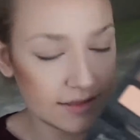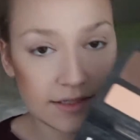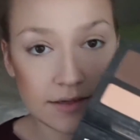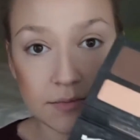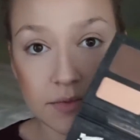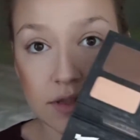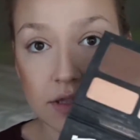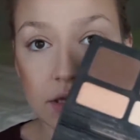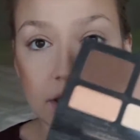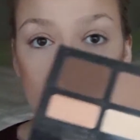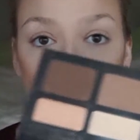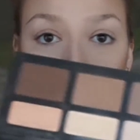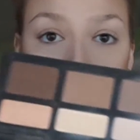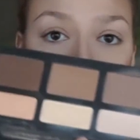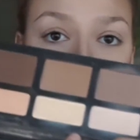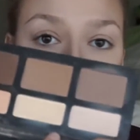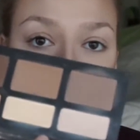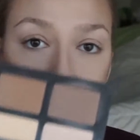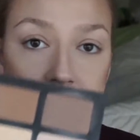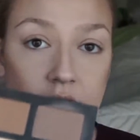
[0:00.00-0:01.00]
some of the
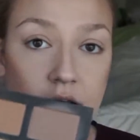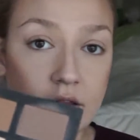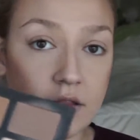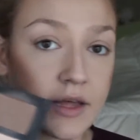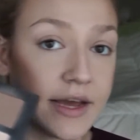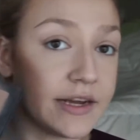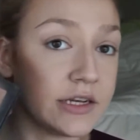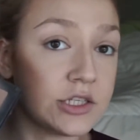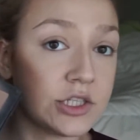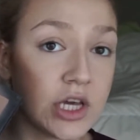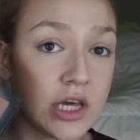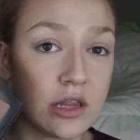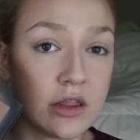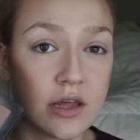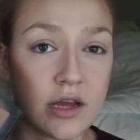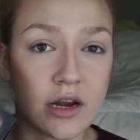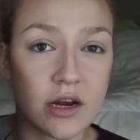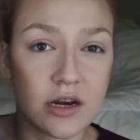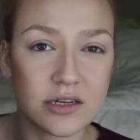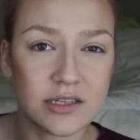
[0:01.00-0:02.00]
yellow and that light shade
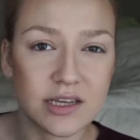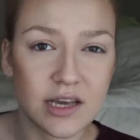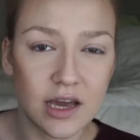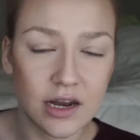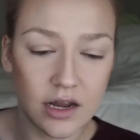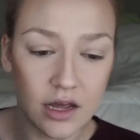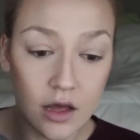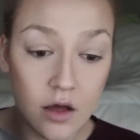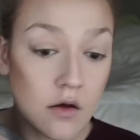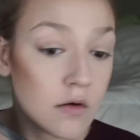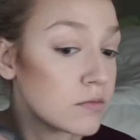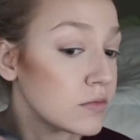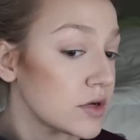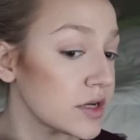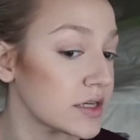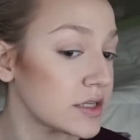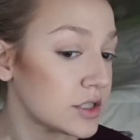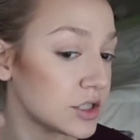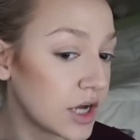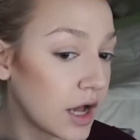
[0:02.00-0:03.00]
there to kind of help
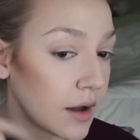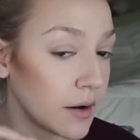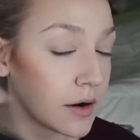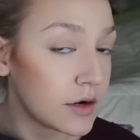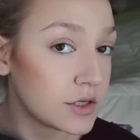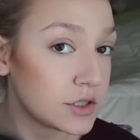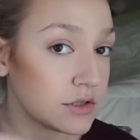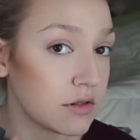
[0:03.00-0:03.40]
just I'm